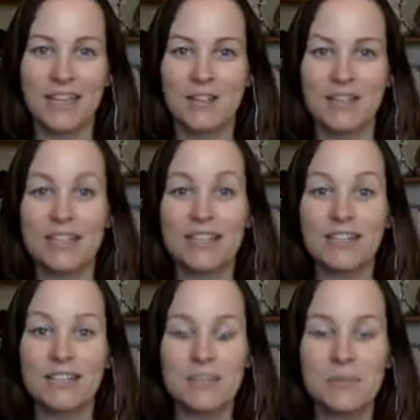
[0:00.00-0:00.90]
great
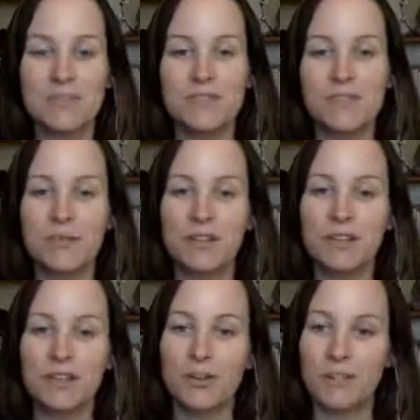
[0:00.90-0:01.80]
little tips if you want
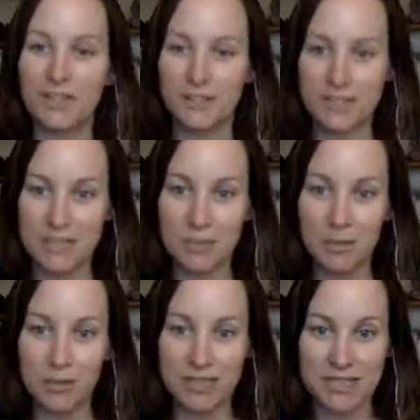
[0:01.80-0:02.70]
to go a little
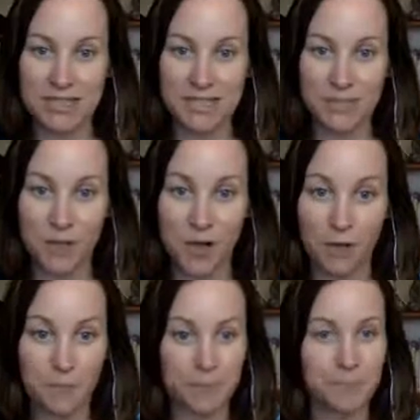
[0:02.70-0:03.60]
deeper with this as
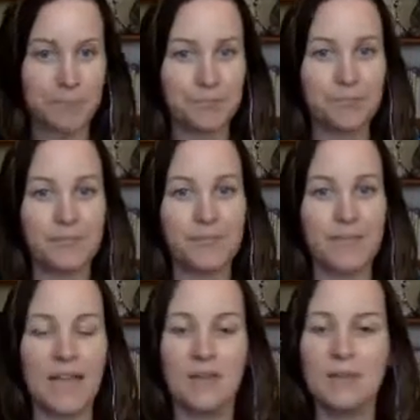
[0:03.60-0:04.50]
well.
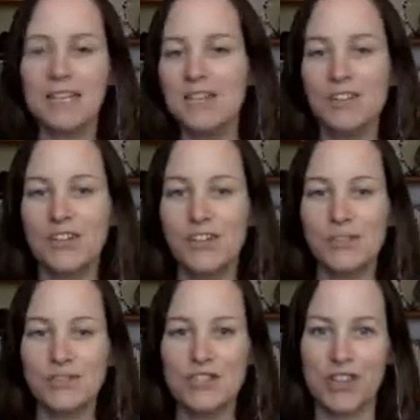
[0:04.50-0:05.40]
I want to give a
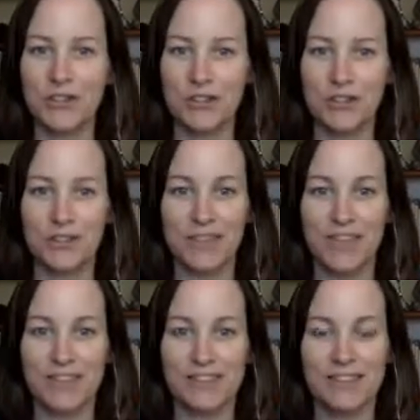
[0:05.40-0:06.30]
huge shout out of
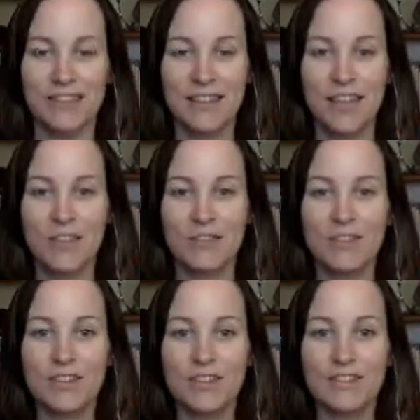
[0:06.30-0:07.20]
thanks
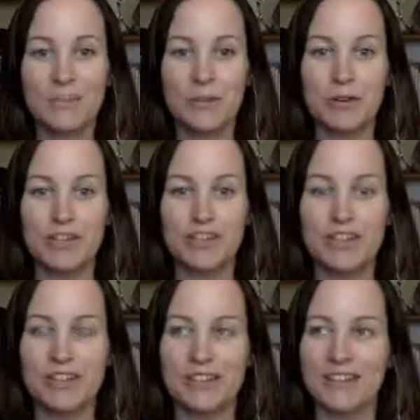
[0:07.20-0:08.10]
for the
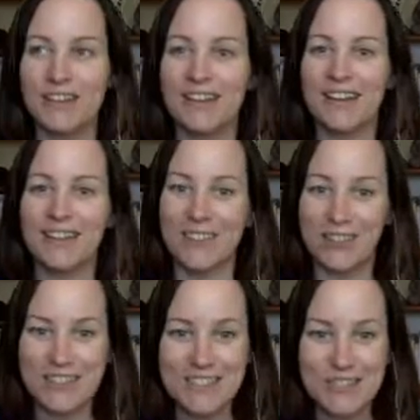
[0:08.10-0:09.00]
inspiration.
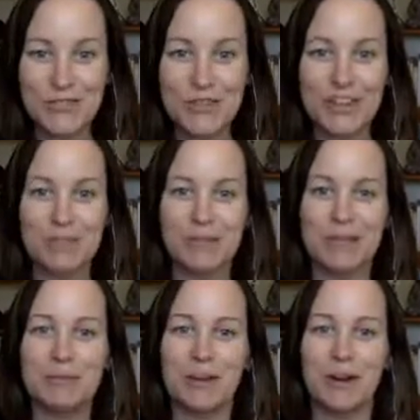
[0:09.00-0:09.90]
Yoga teacher friend of
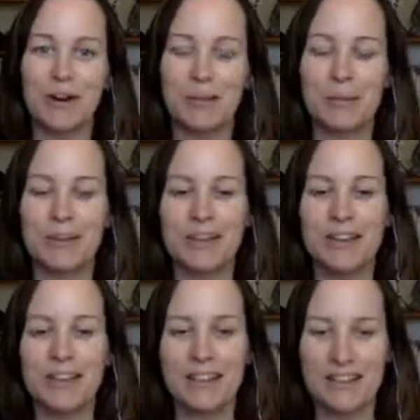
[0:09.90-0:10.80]
mine, Barb
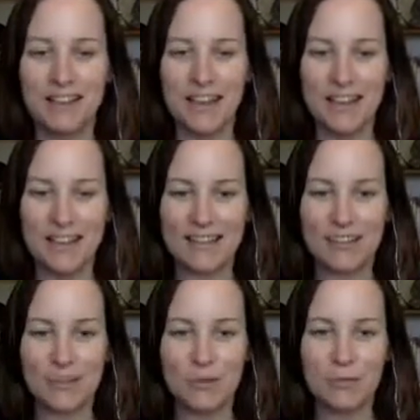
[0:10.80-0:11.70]
Elias,
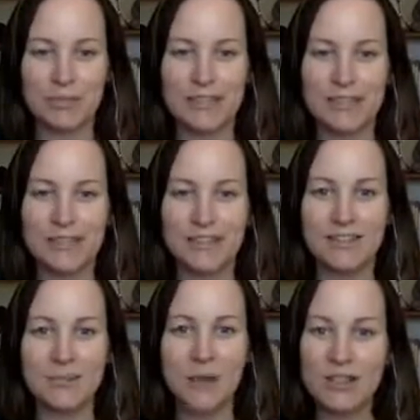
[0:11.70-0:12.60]
told me,
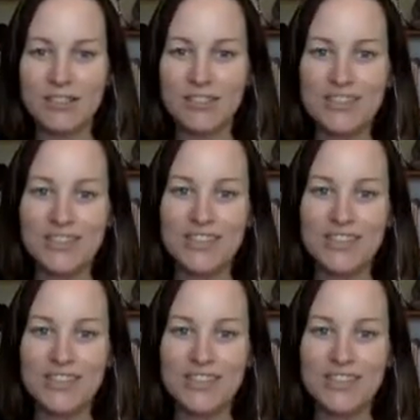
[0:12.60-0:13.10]
watch this